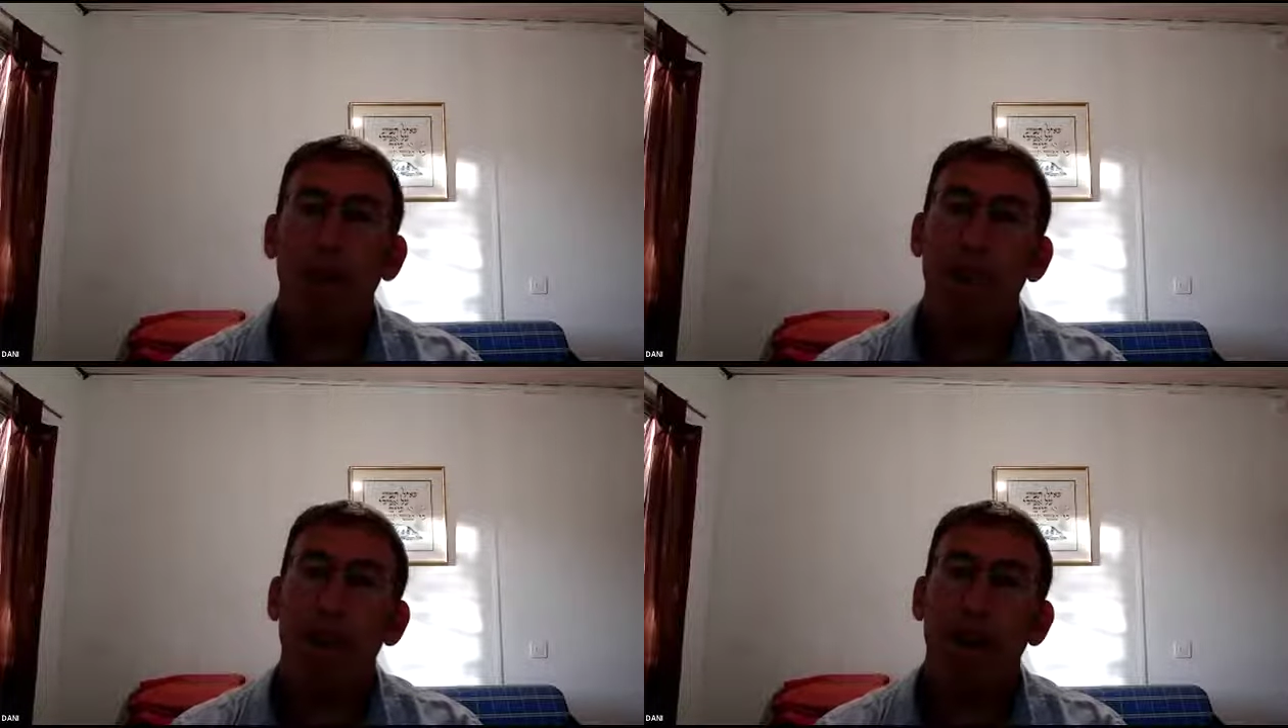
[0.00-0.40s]

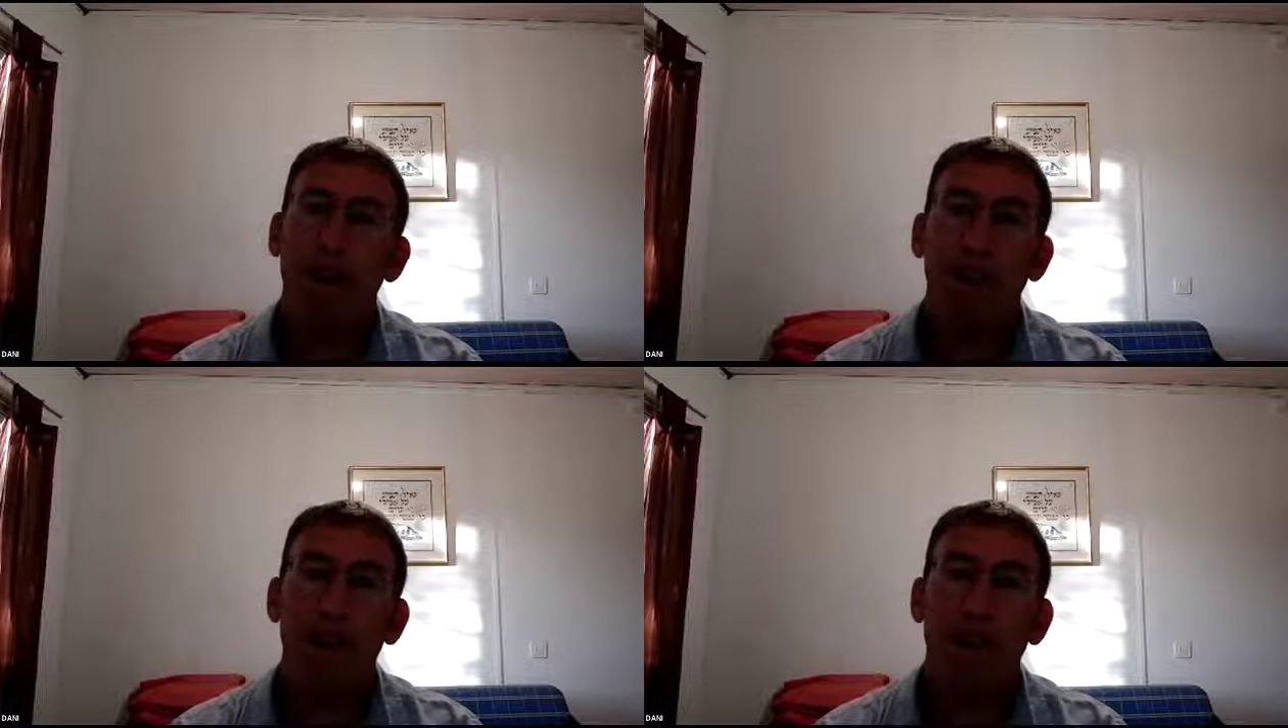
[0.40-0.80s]

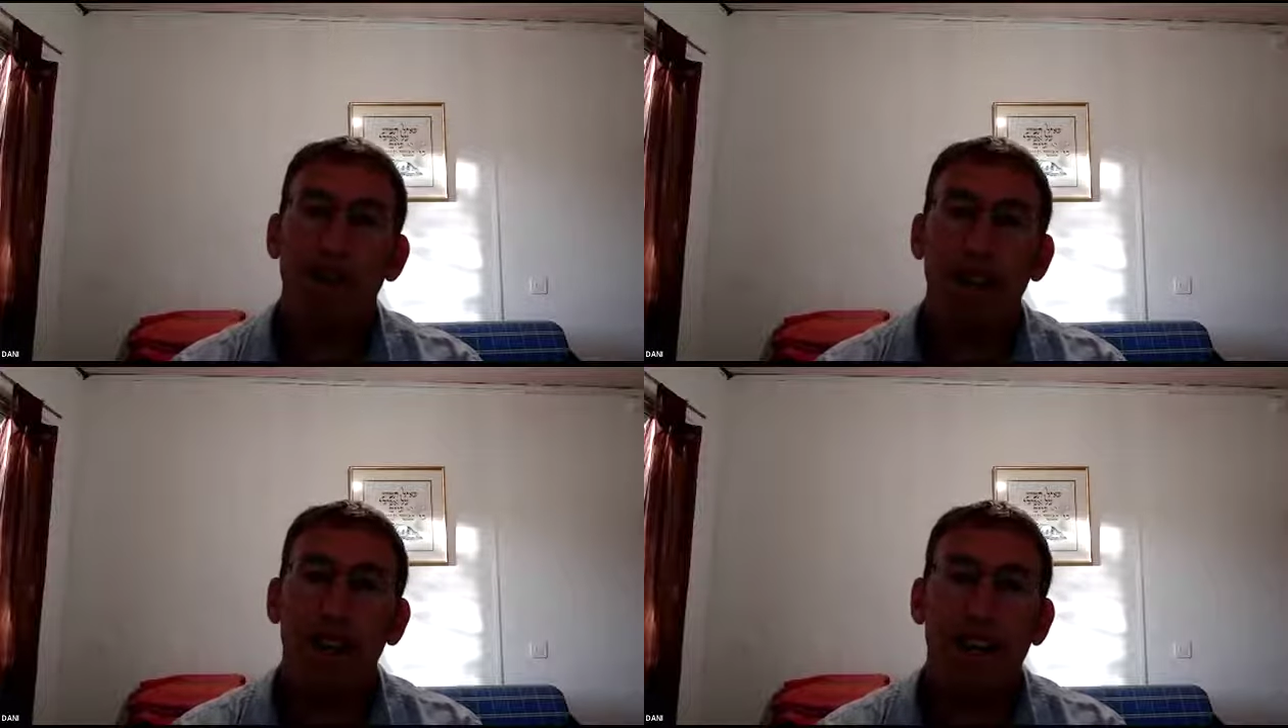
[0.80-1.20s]
Bereshit and
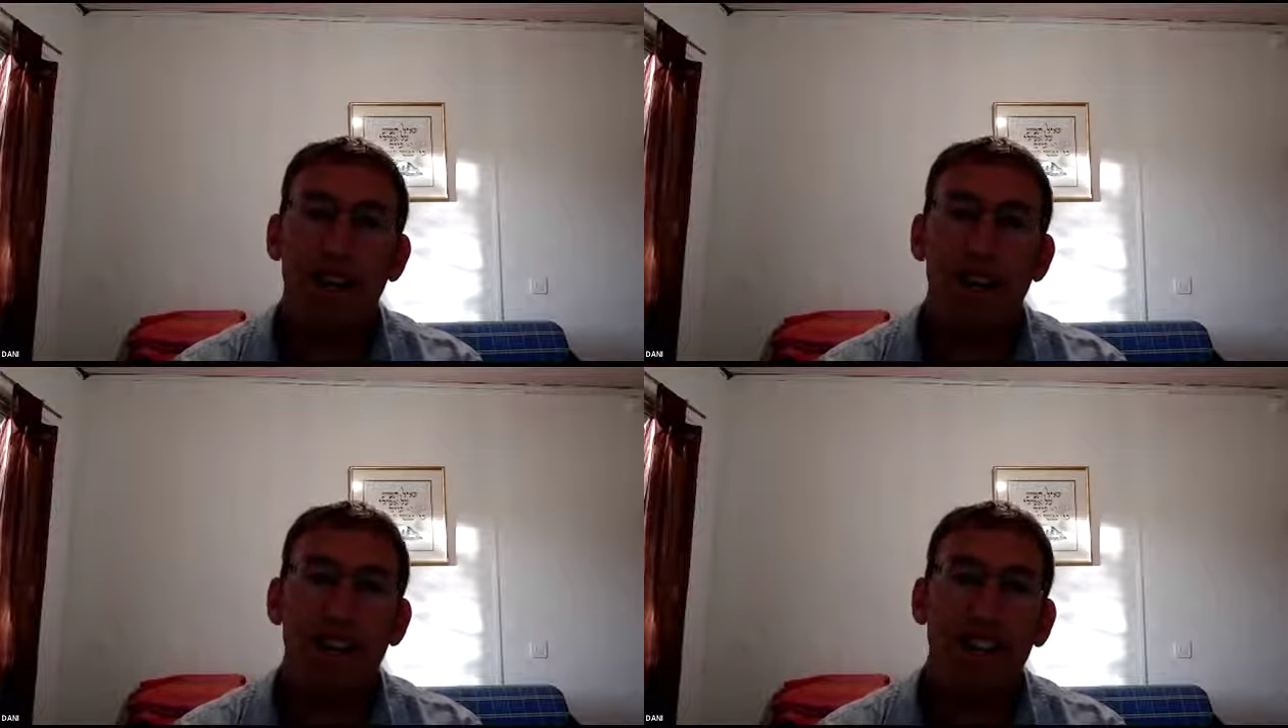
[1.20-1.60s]

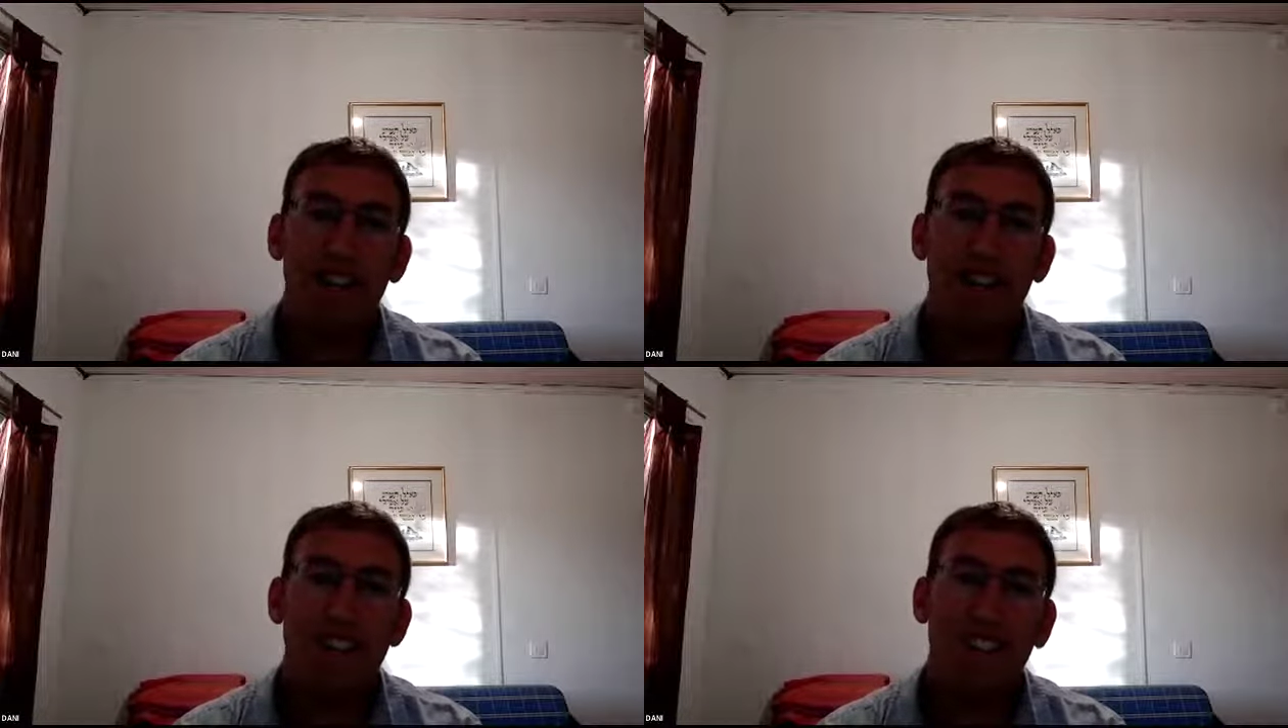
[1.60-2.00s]
Genesis,
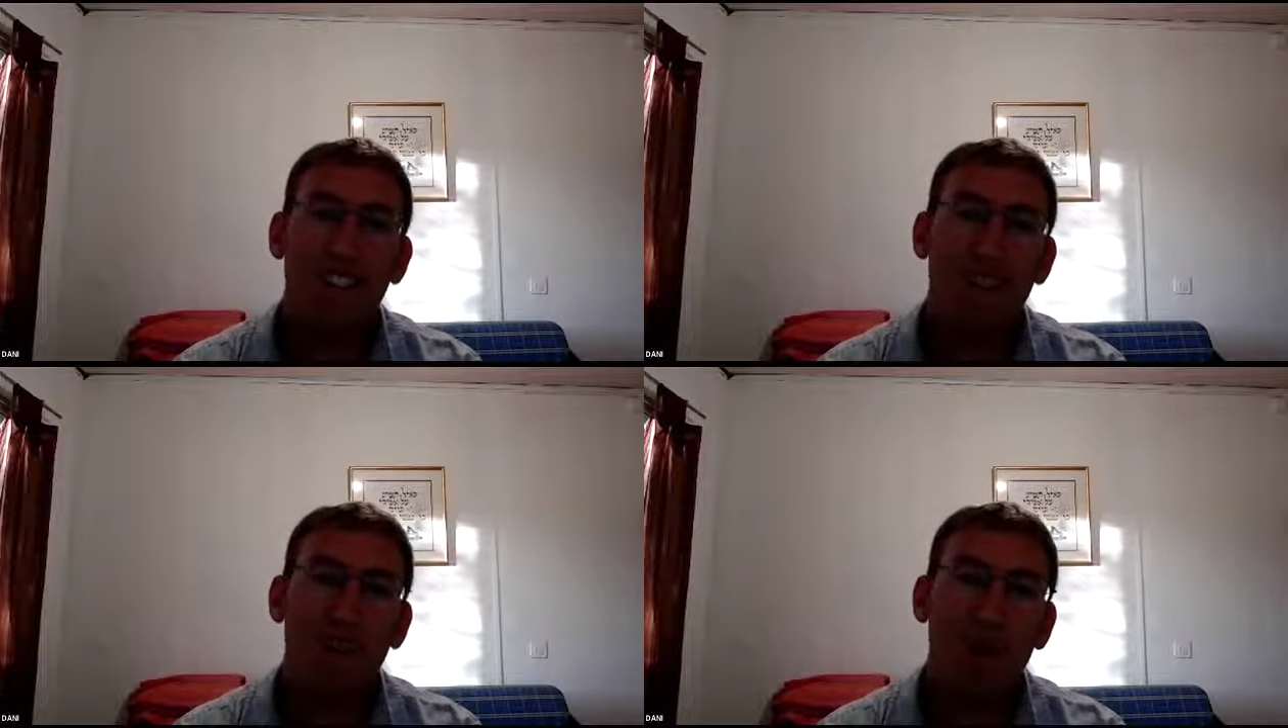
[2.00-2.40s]
they
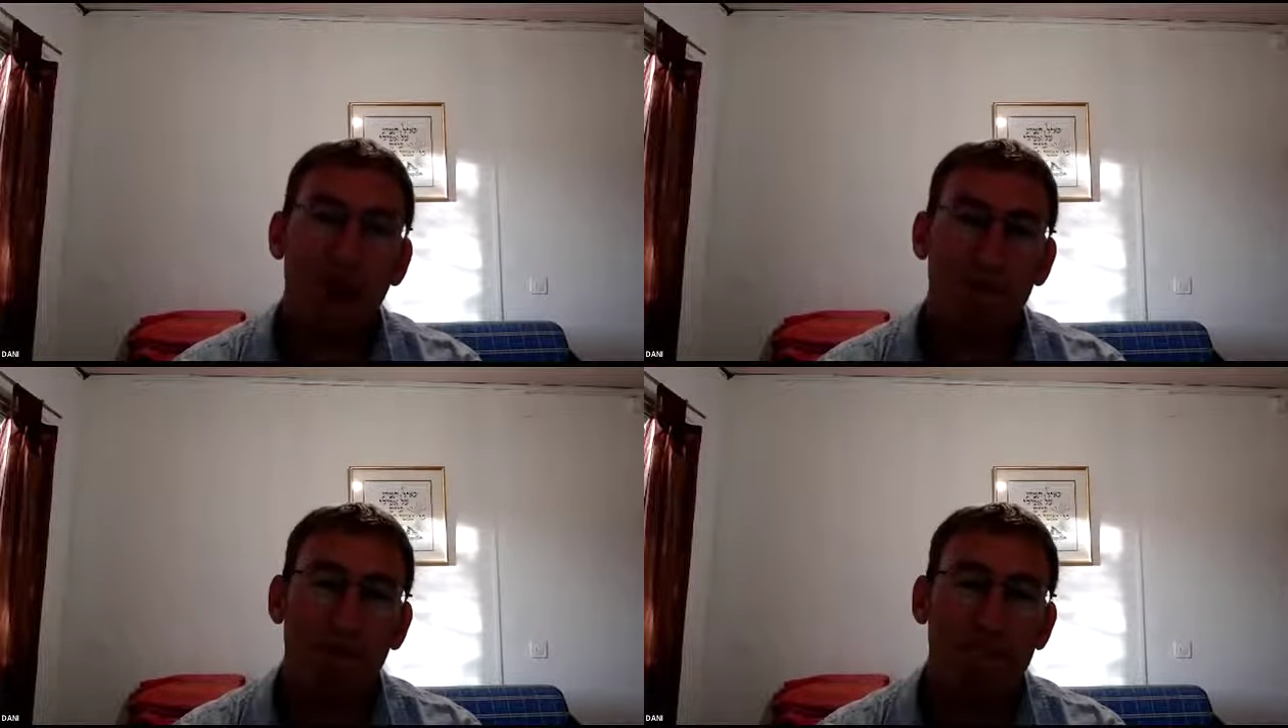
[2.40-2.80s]
say two
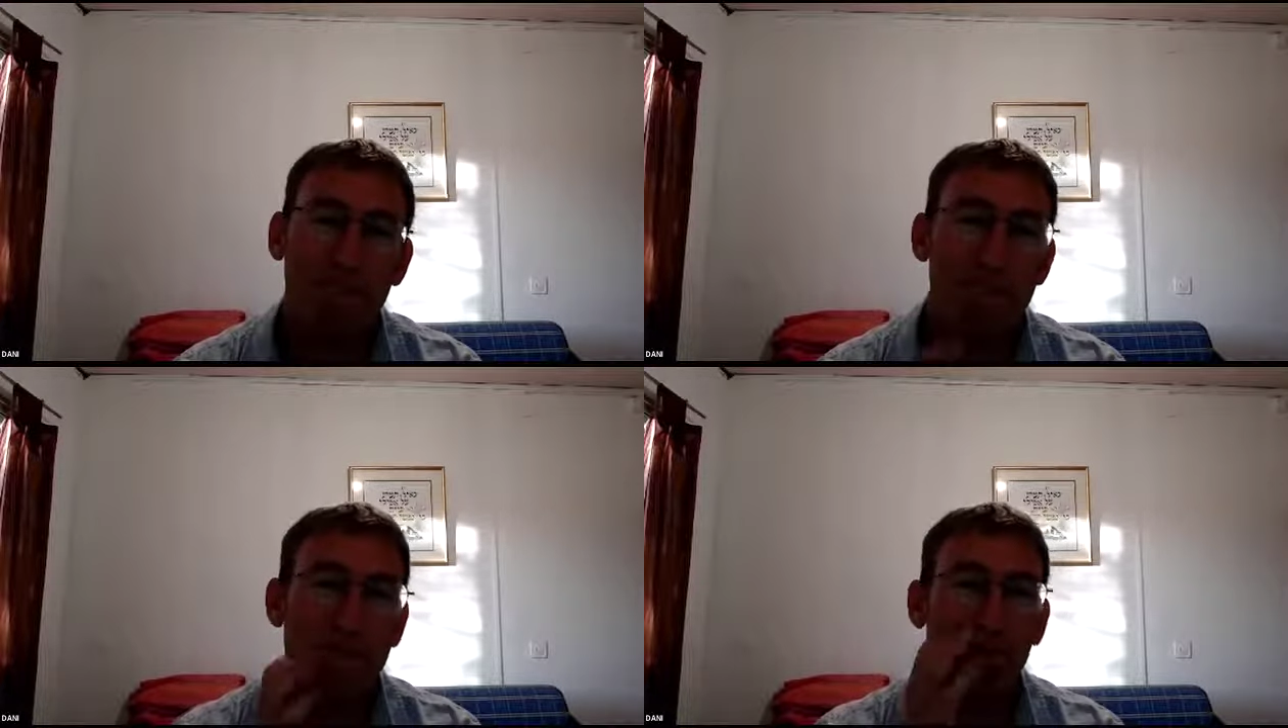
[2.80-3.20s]

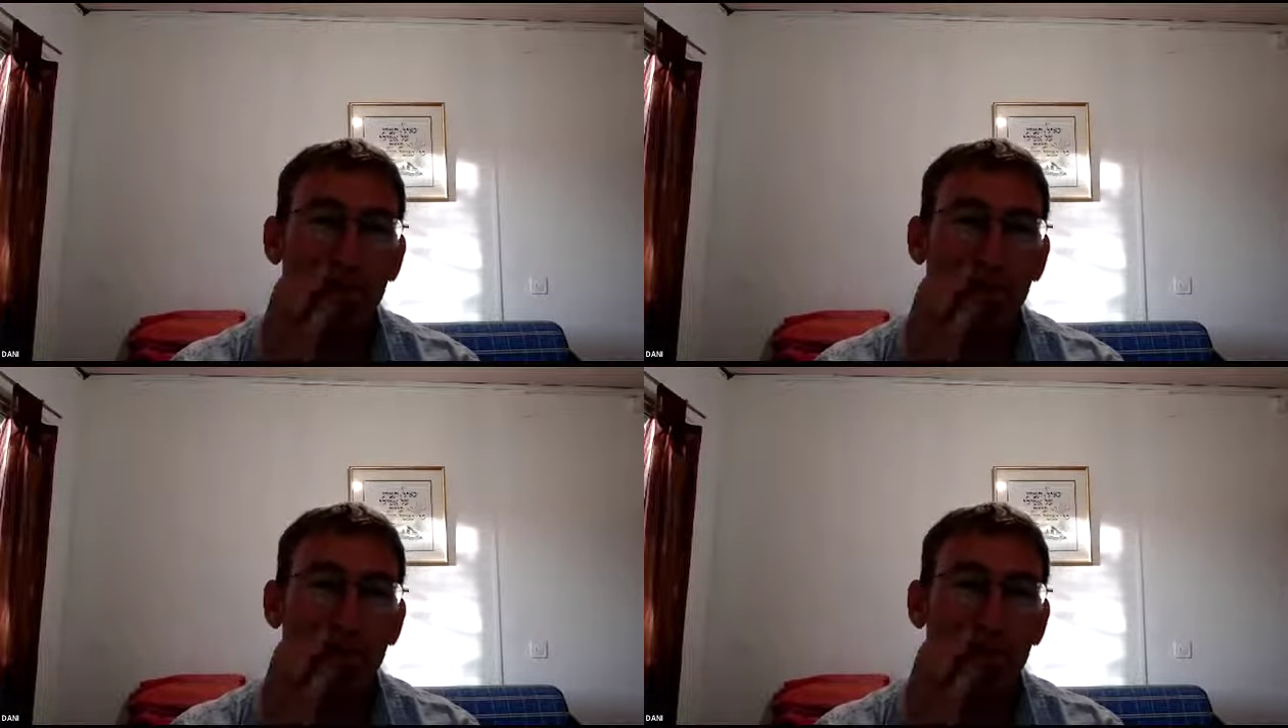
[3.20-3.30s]
opposites.